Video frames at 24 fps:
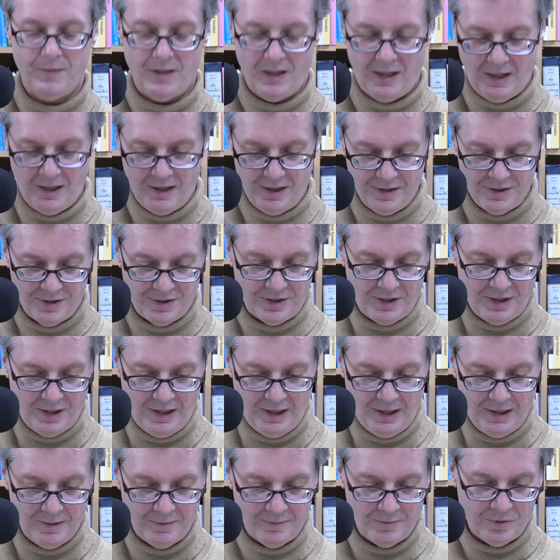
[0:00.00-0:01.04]
as
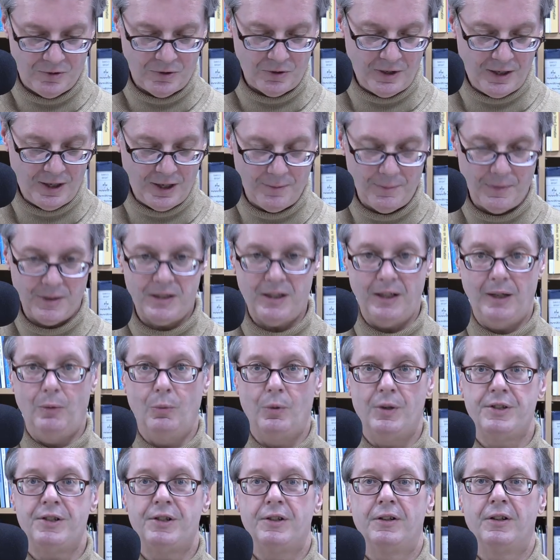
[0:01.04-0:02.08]
they try to imitate
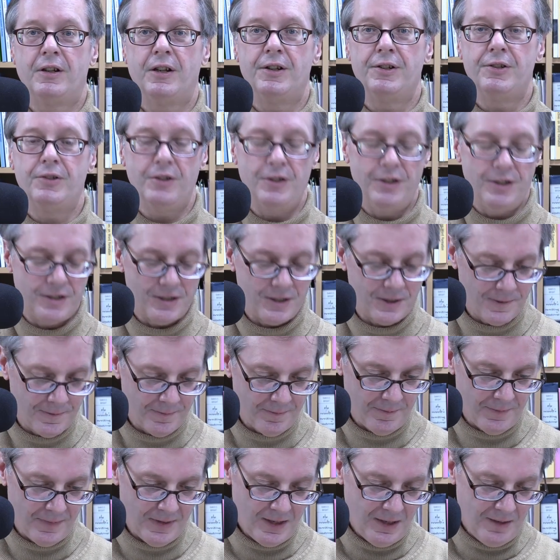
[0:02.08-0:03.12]
Western countries
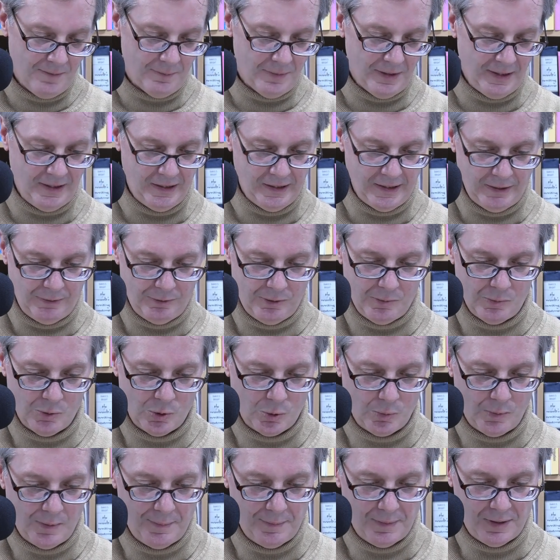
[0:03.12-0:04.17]
by allowing
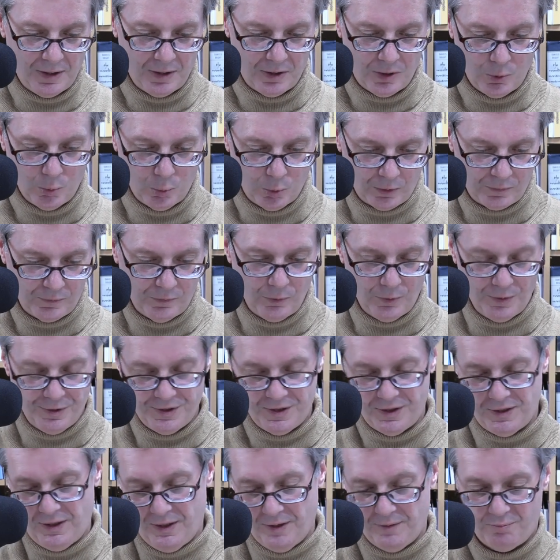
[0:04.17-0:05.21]
more women into the
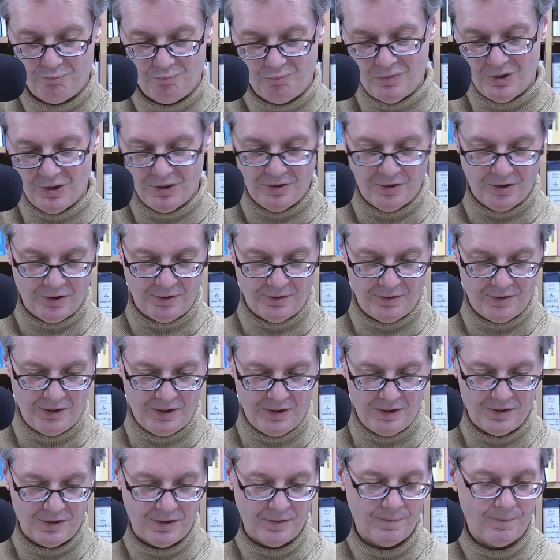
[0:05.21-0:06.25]
workforce, yet there are
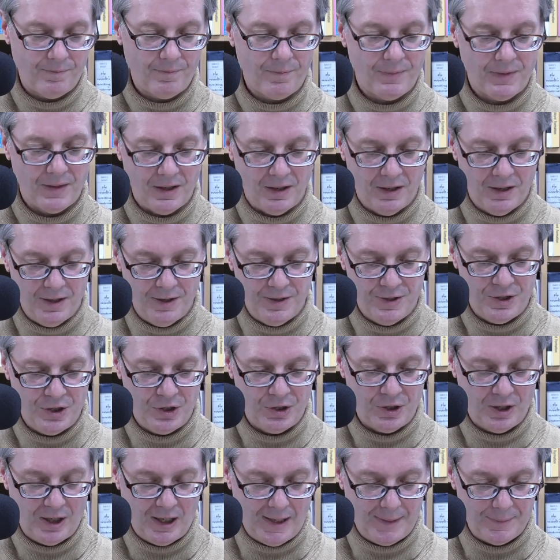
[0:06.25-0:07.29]
these
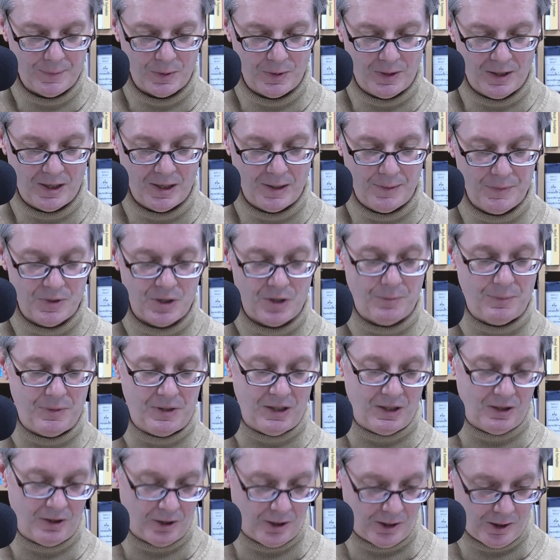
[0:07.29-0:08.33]
gender gaps when it comes to particular